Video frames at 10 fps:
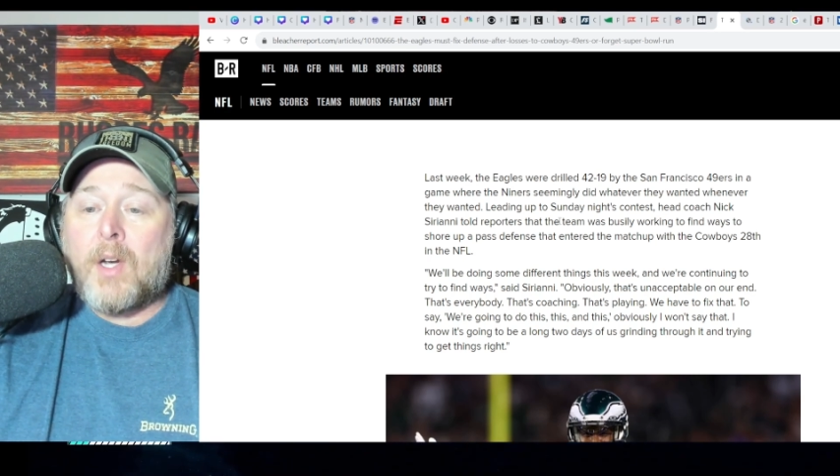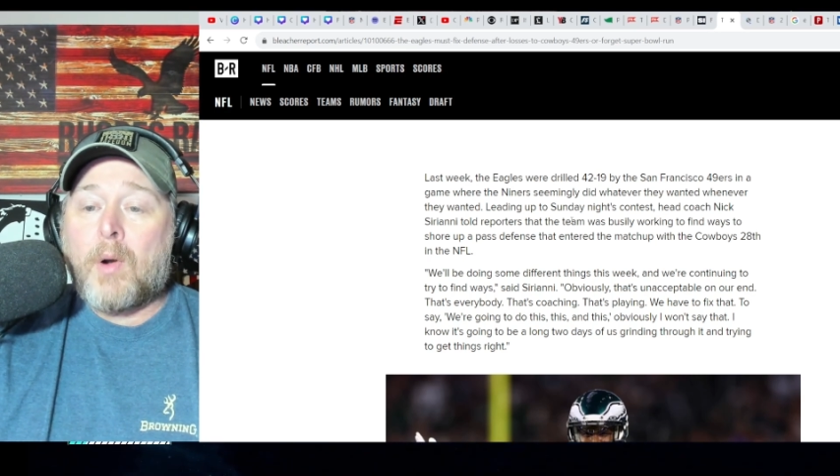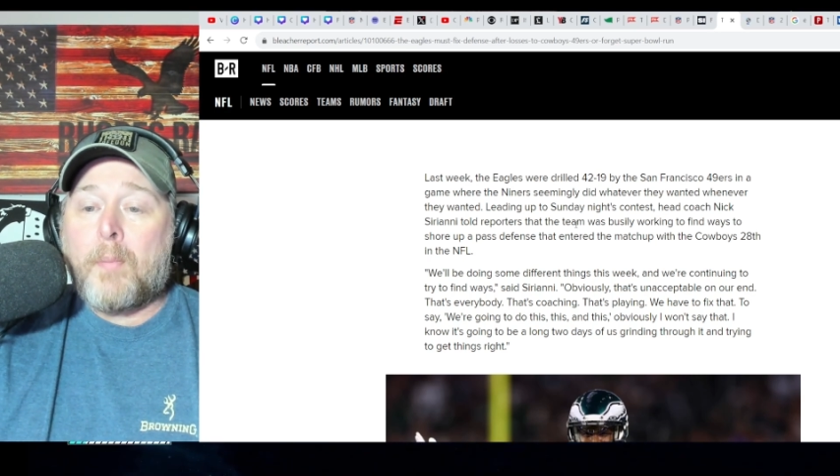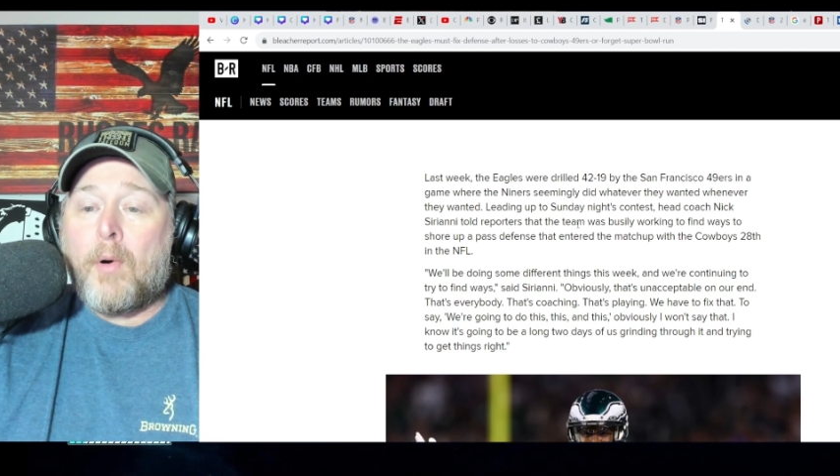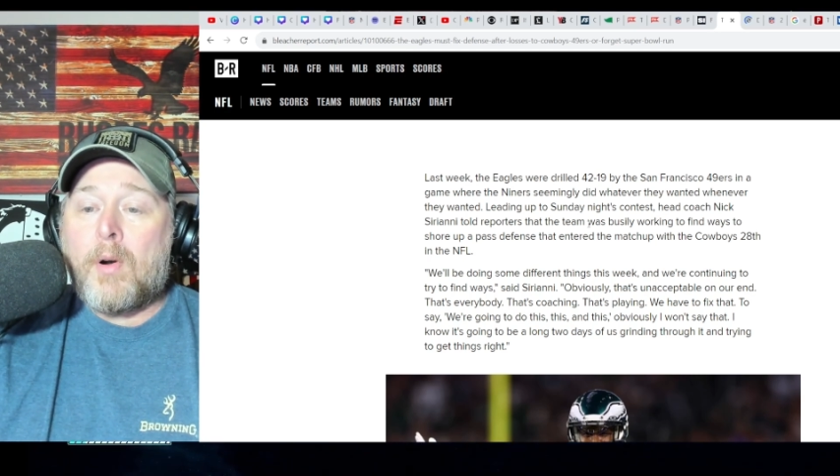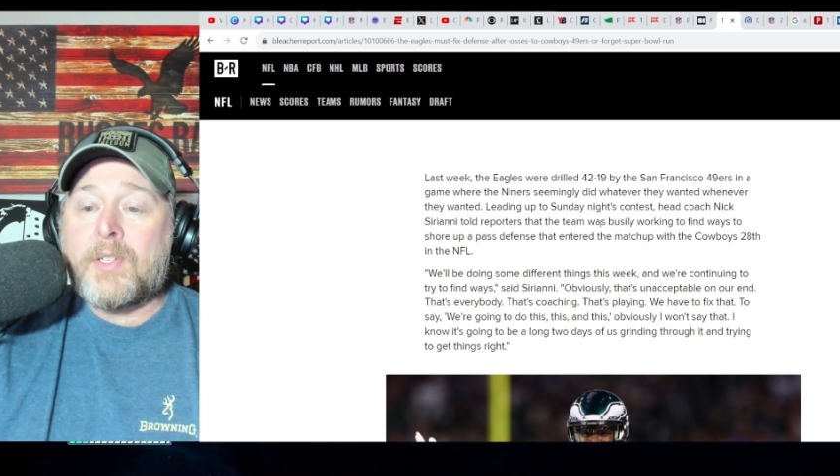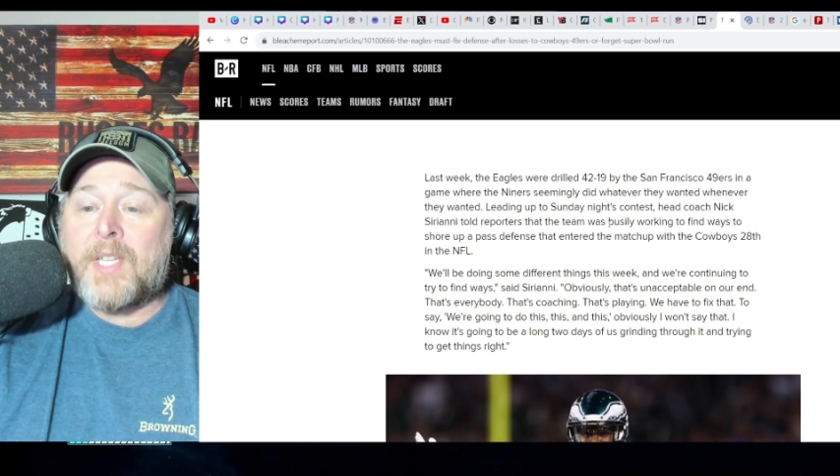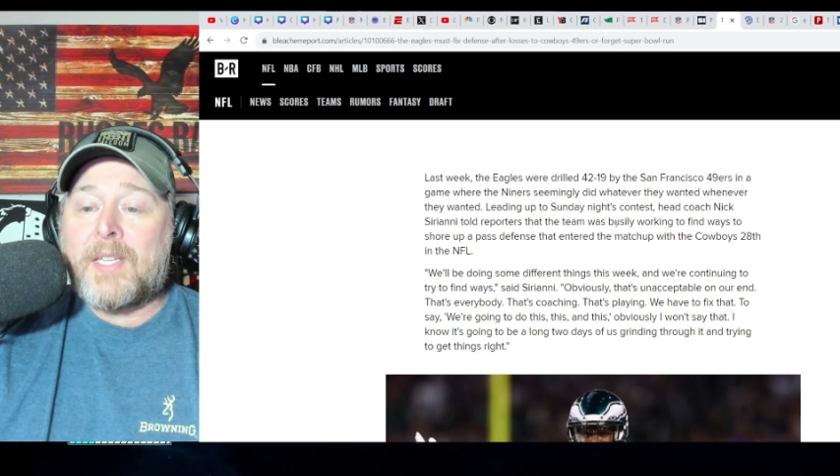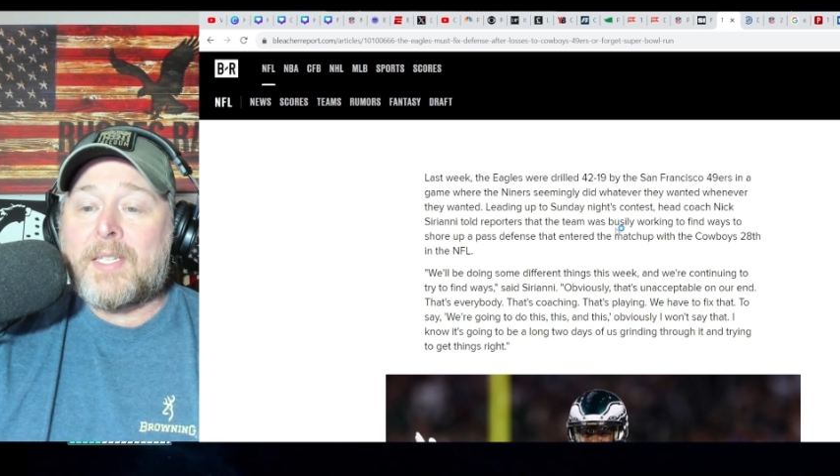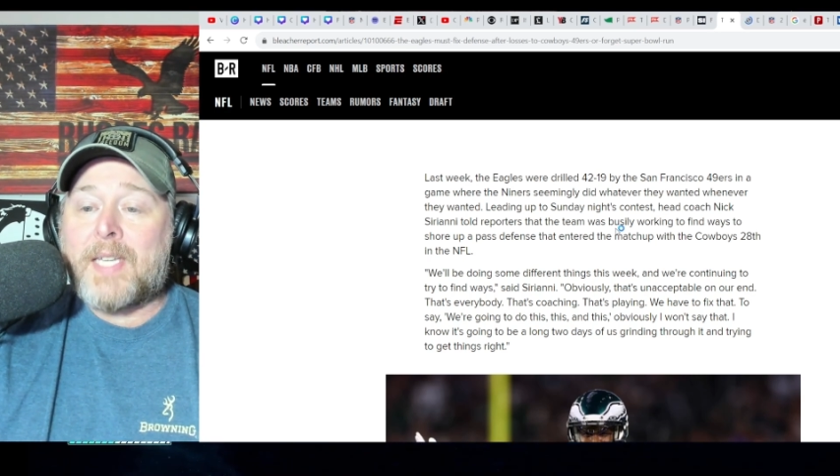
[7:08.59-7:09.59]
told reporters
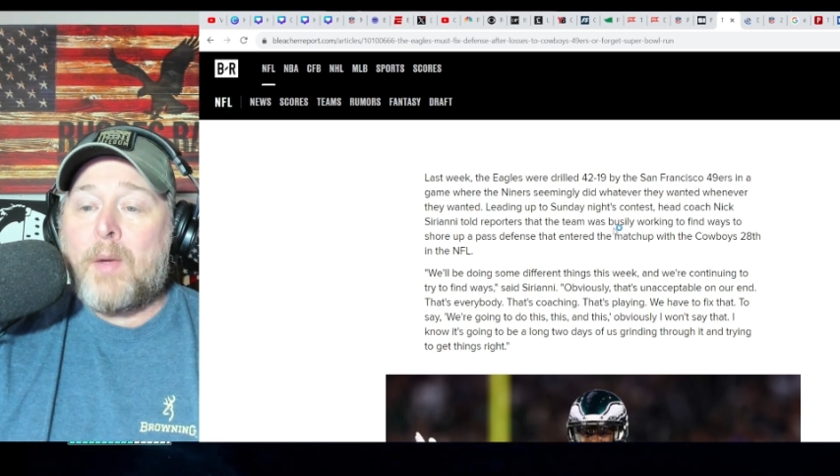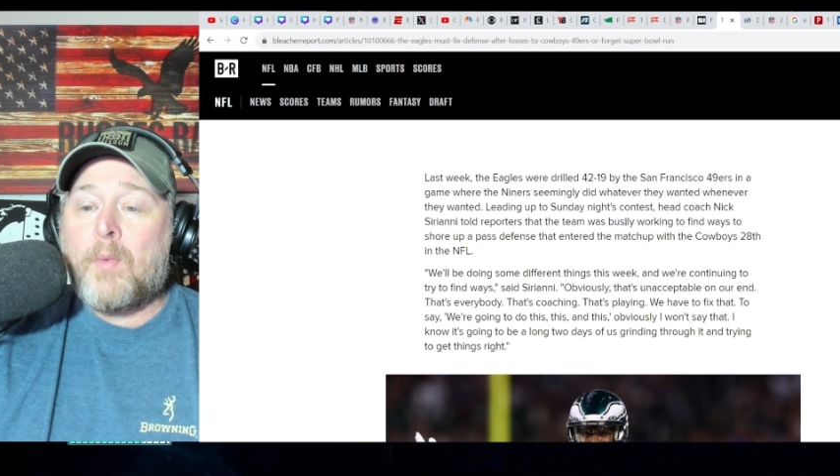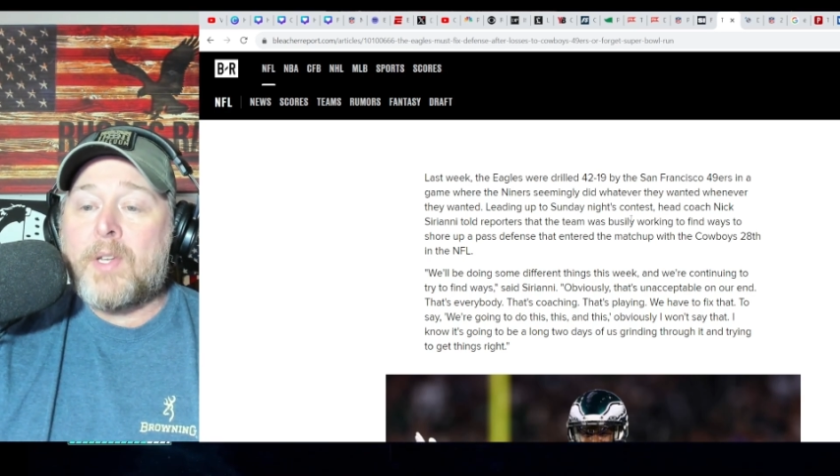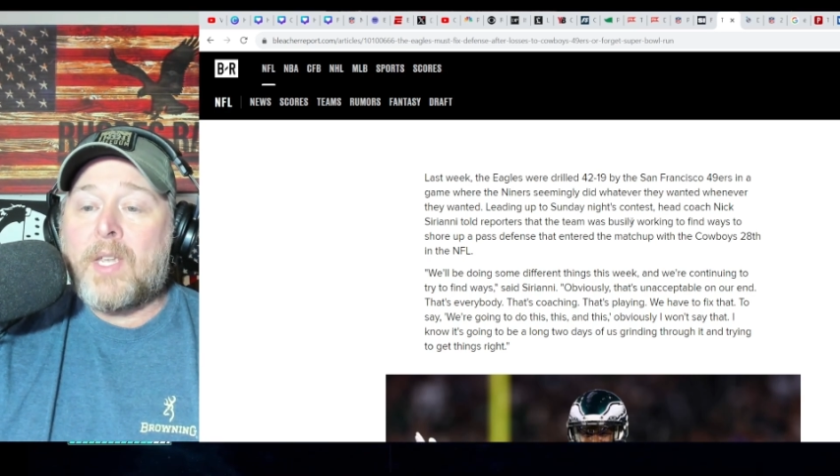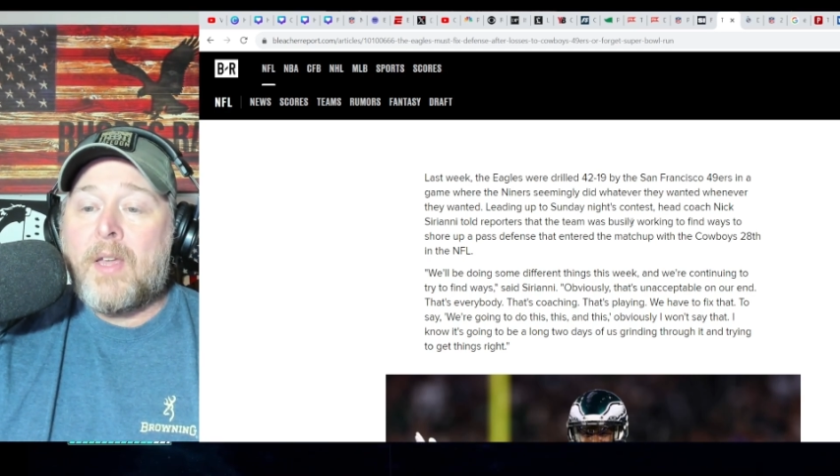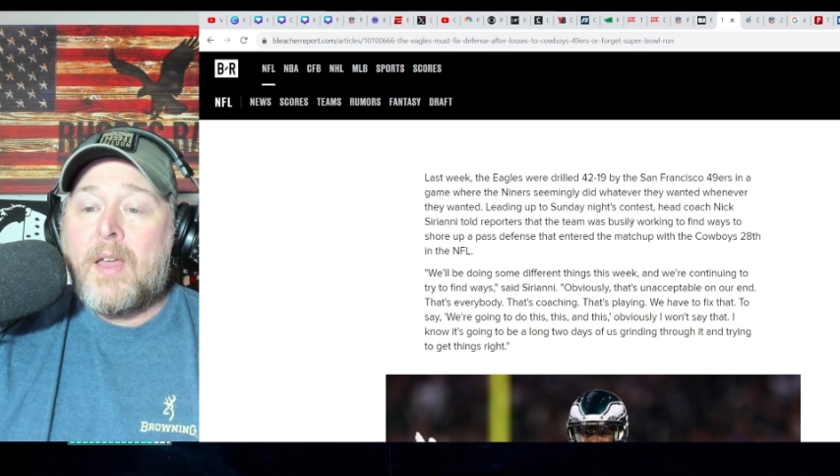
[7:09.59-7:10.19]
that the team was